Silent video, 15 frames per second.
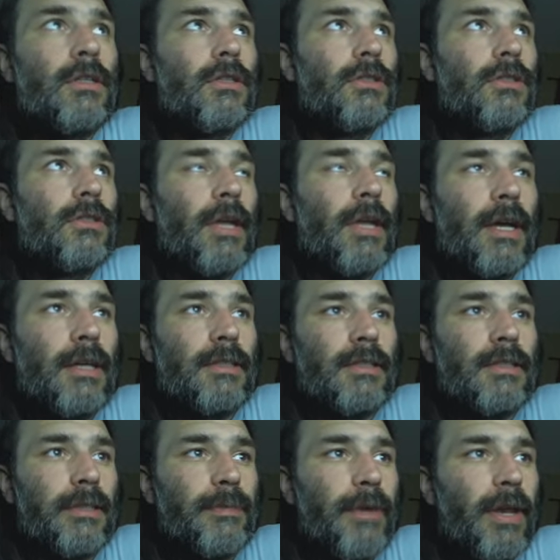So that kind of
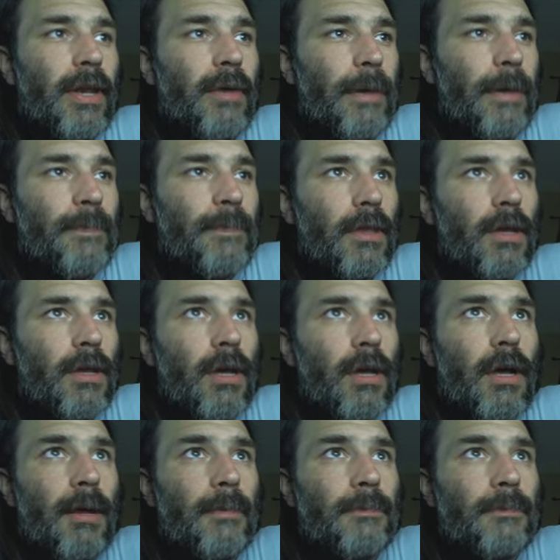sucks. But anyway,
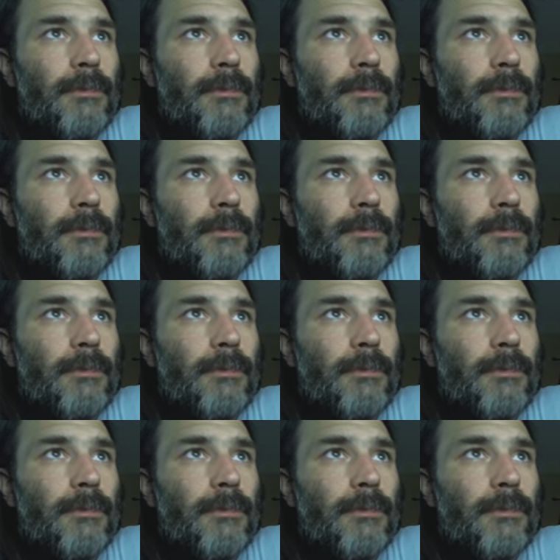um,